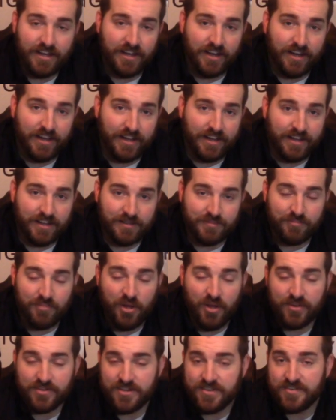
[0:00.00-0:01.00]
Uh, I
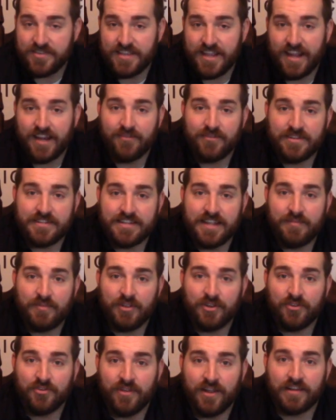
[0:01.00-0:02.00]
apologize if I say anyone's name
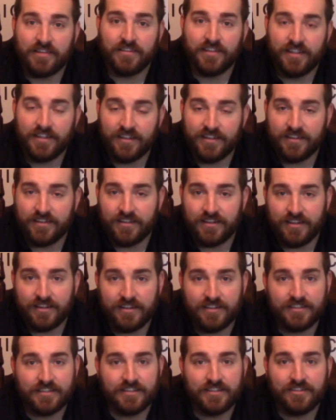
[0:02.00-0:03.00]
incorrectly. Uh,
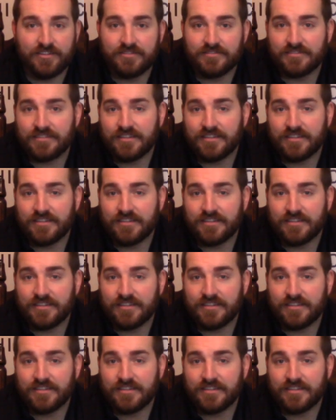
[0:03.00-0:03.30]
you know,